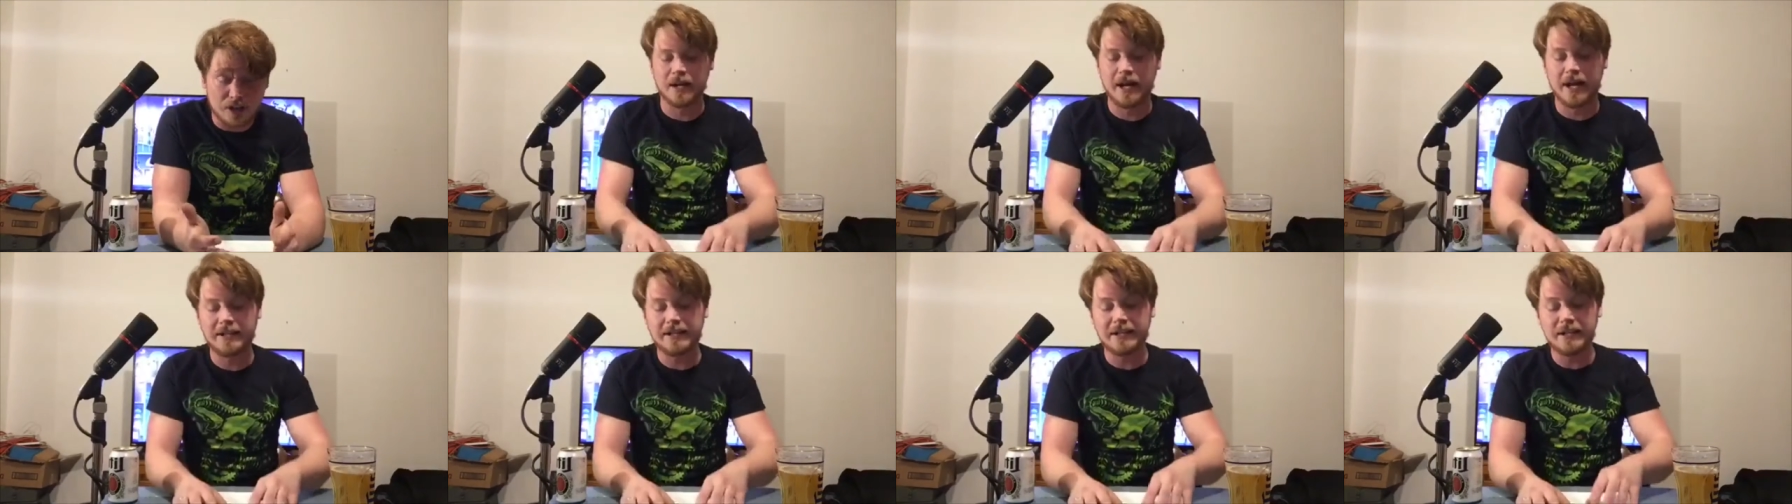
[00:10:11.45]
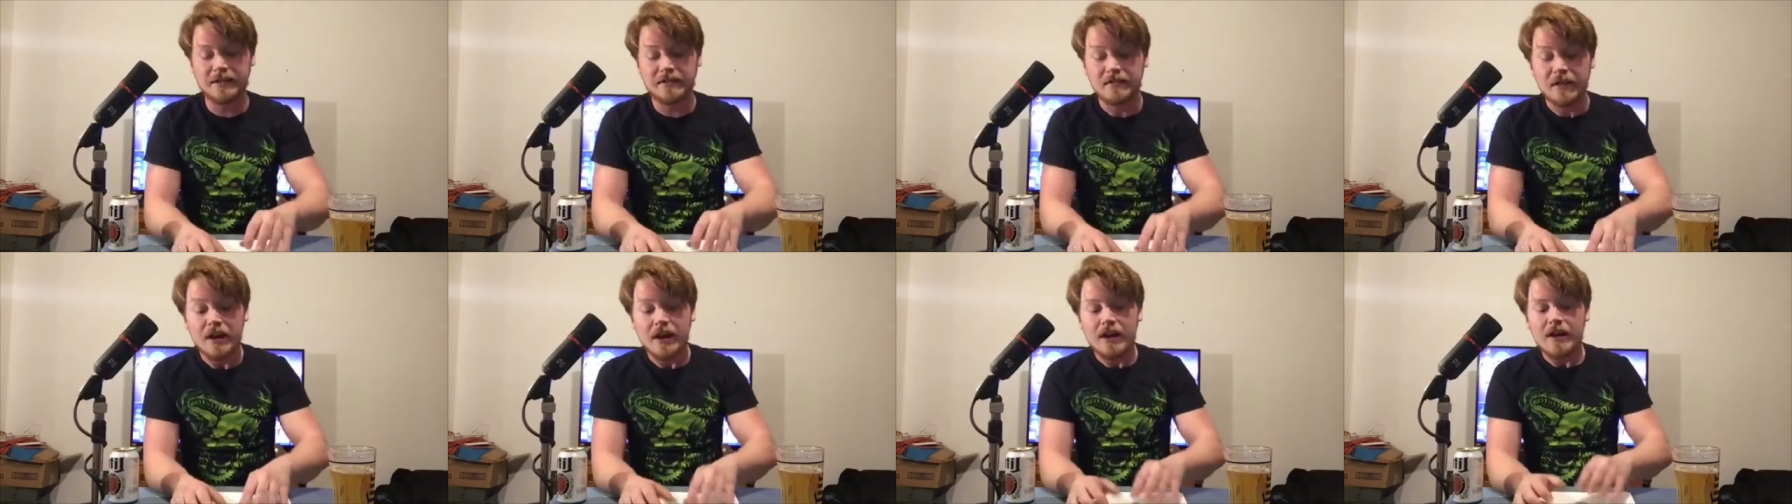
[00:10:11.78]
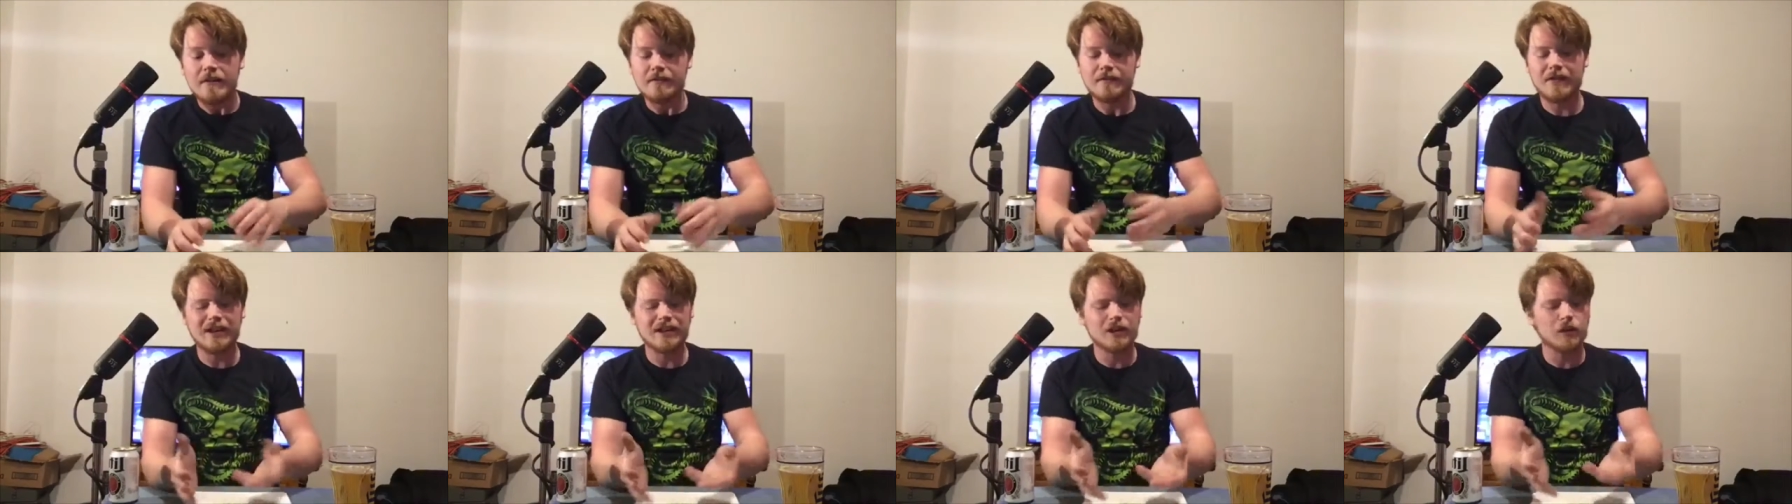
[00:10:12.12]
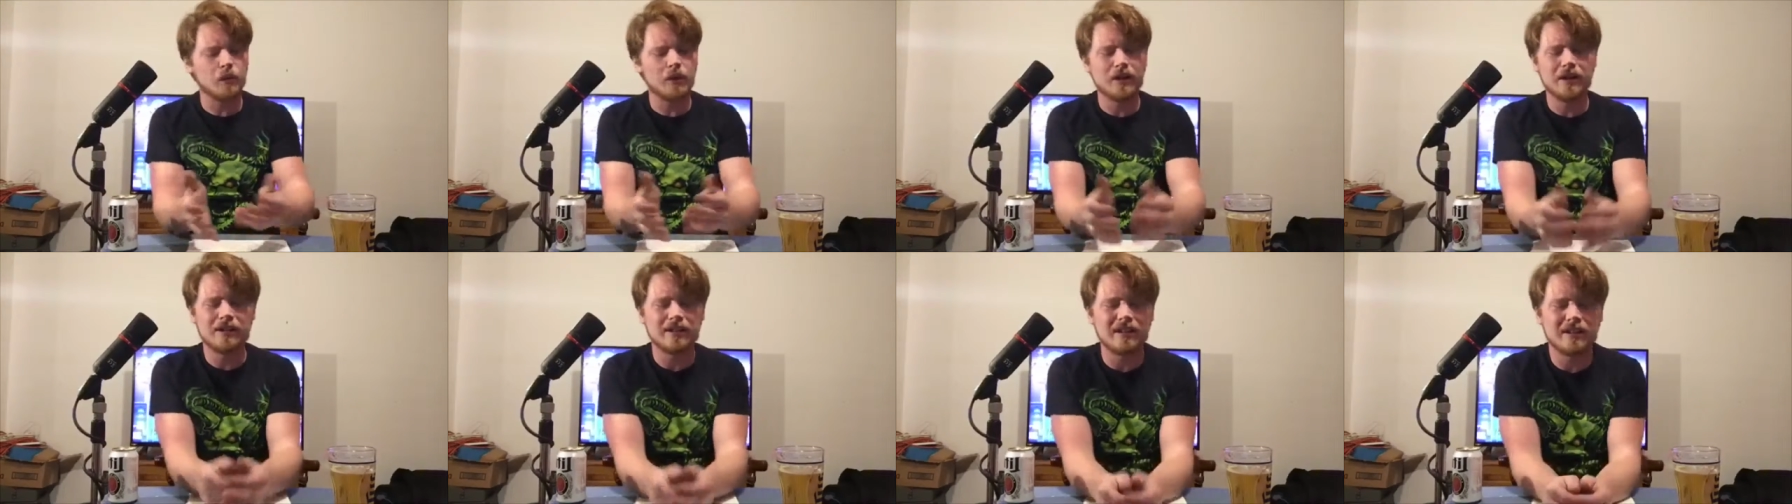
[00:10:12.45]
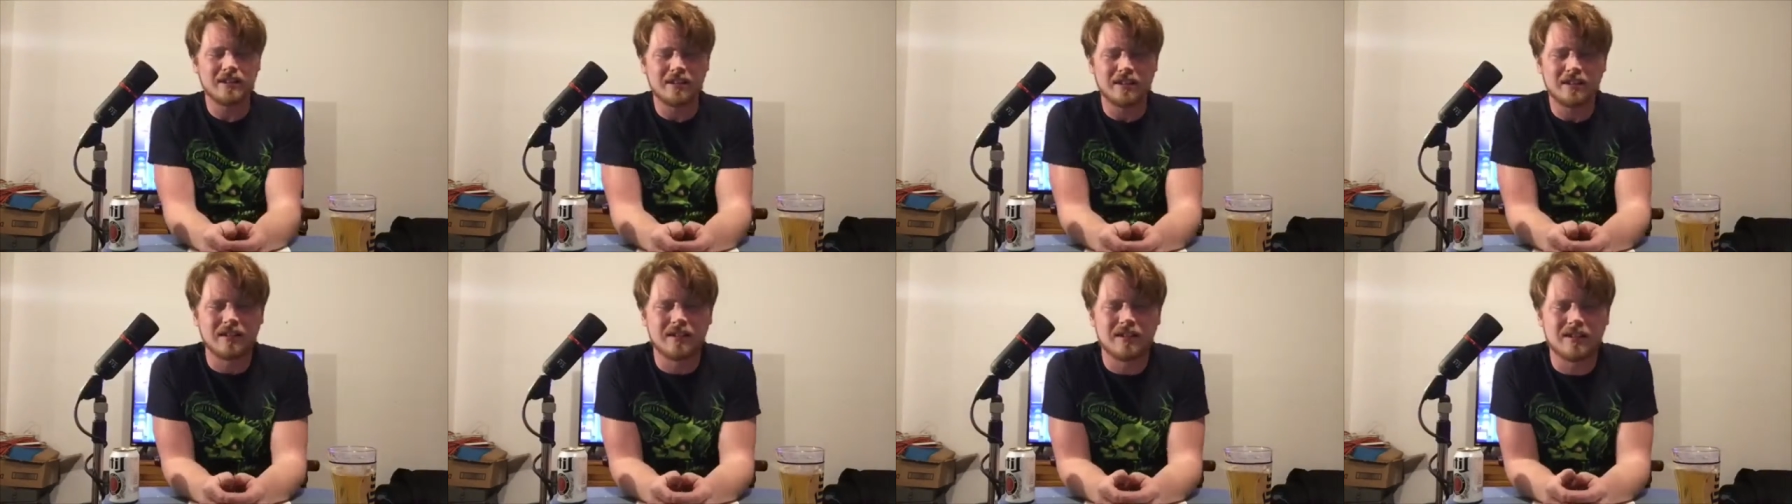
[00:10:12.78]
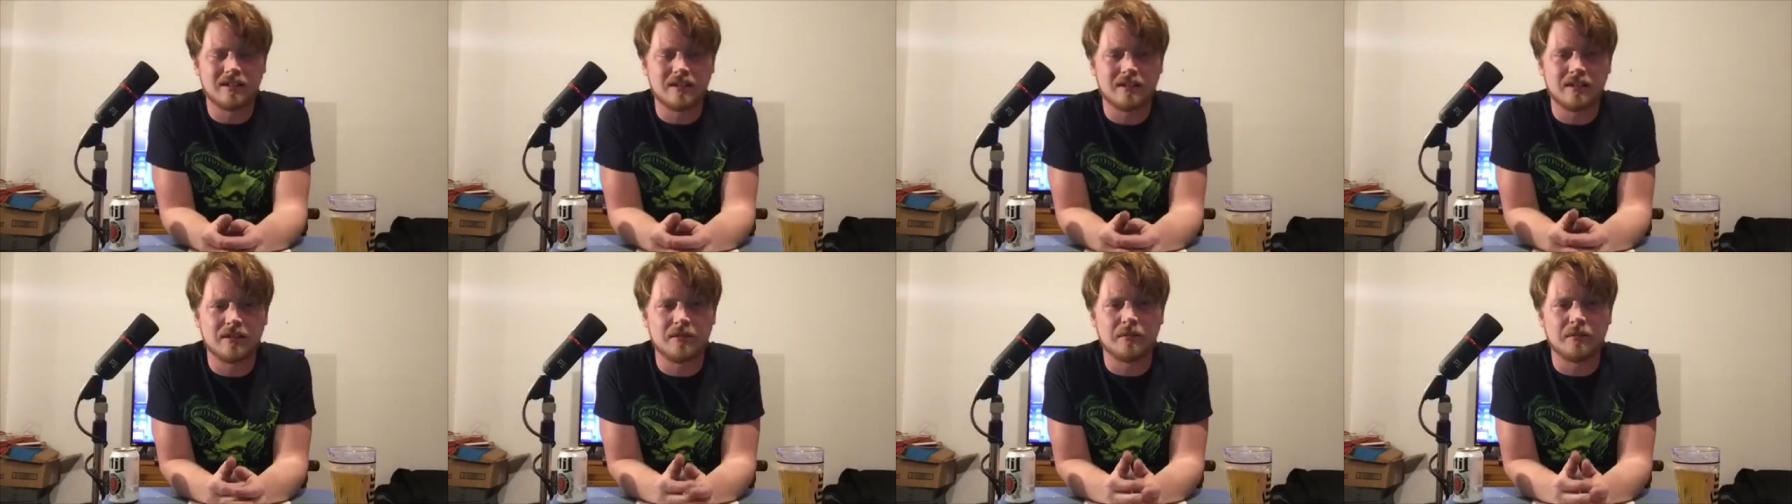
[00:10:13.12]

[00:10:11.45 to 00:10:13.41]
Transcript: But I did find it weird that the